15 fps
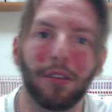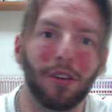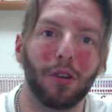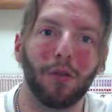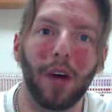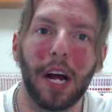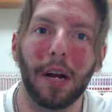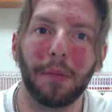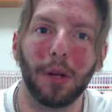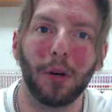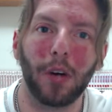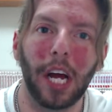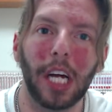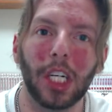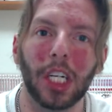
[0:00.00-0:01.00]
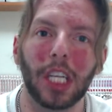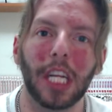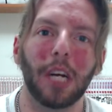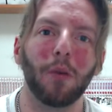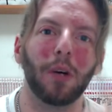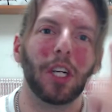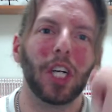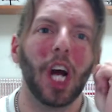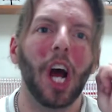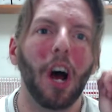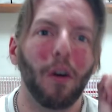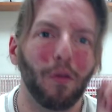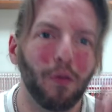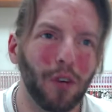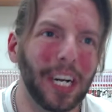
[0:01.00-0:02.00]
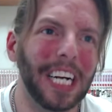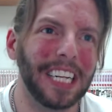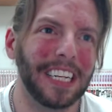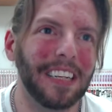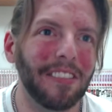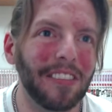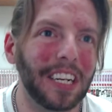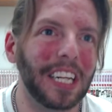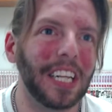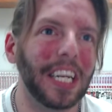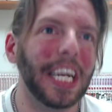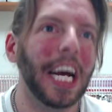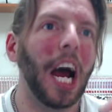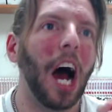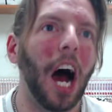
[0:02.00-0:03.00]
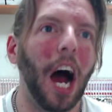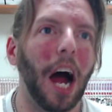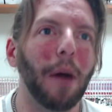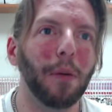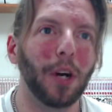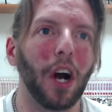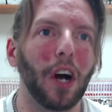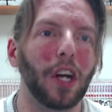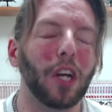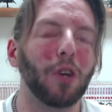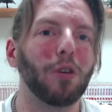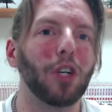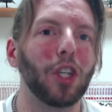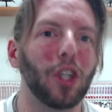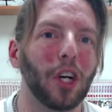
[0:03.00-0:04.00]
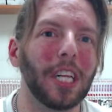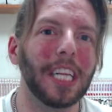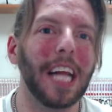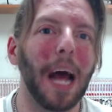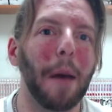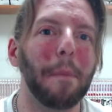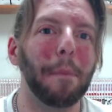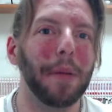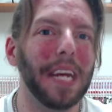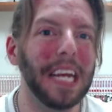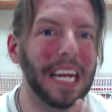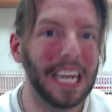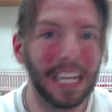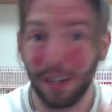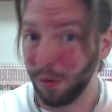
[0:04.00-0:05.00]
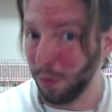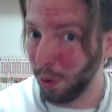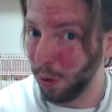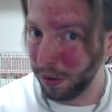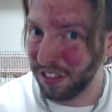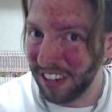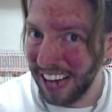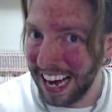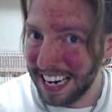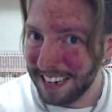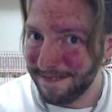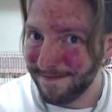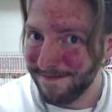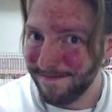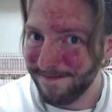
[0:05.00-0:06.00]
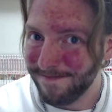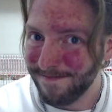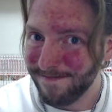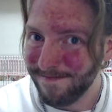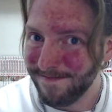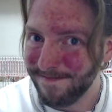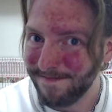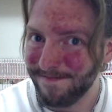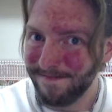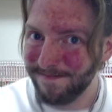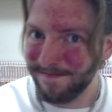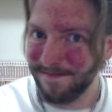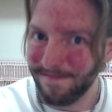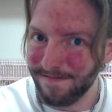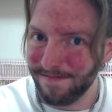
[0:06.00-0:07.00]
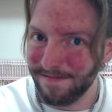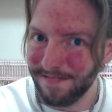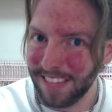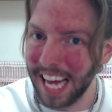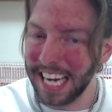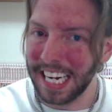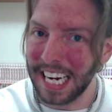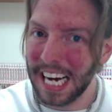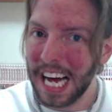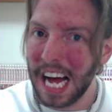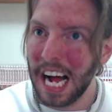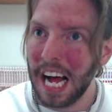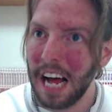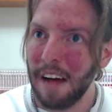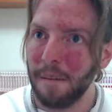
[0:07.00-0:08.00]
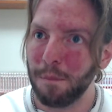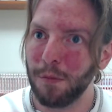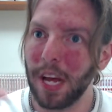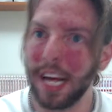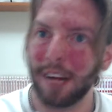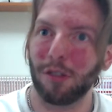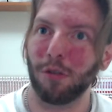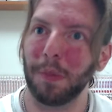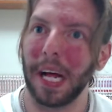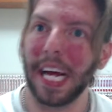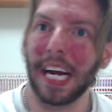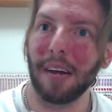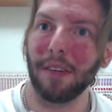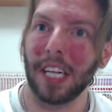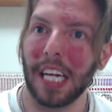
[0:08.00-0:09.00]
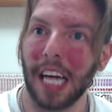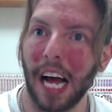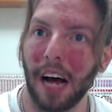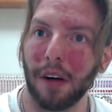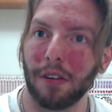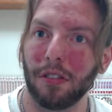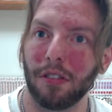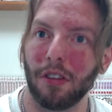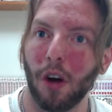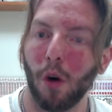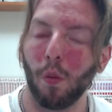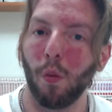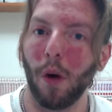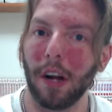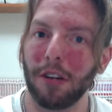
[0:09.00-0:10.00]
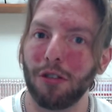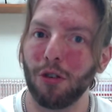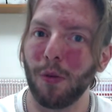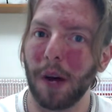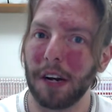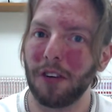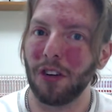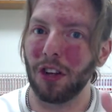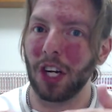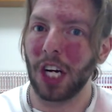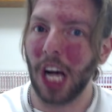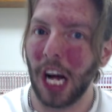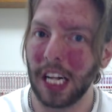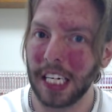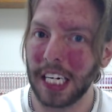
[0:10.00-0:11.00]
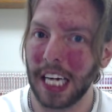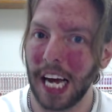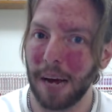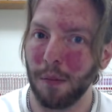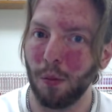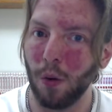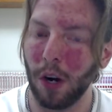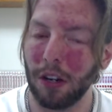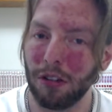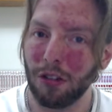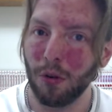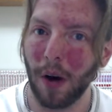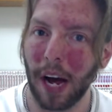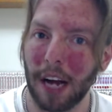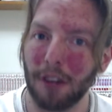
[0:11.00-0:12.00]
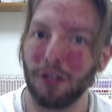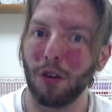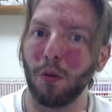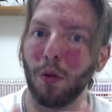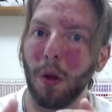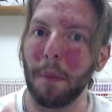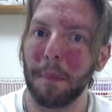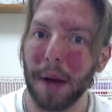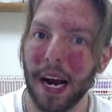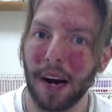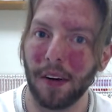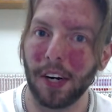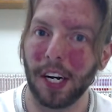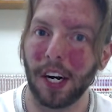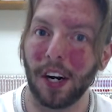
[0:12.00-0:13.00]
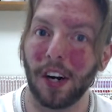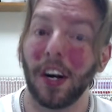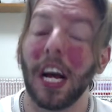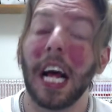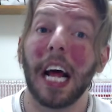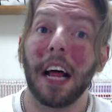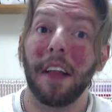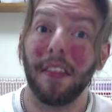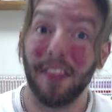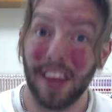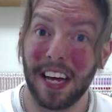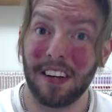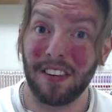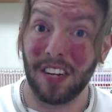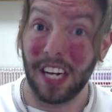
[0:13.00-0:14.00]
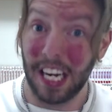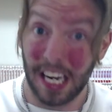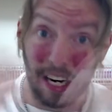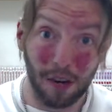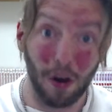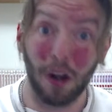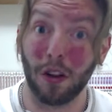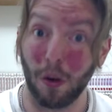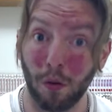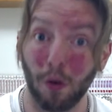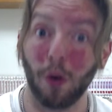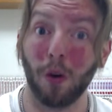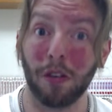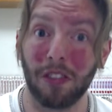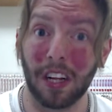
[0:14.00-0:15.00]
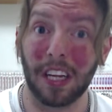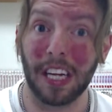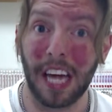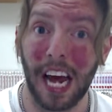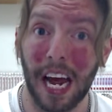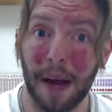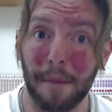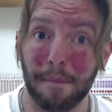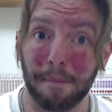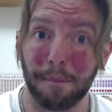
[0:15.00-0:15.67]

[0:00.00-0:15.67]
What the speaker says: of the random location thing, which, realistically, I would argue, shouldn't that be in the rule set? Like, they explain everything else. Once you enter the culling game, once you enter with a barrier, here are the rules of the game.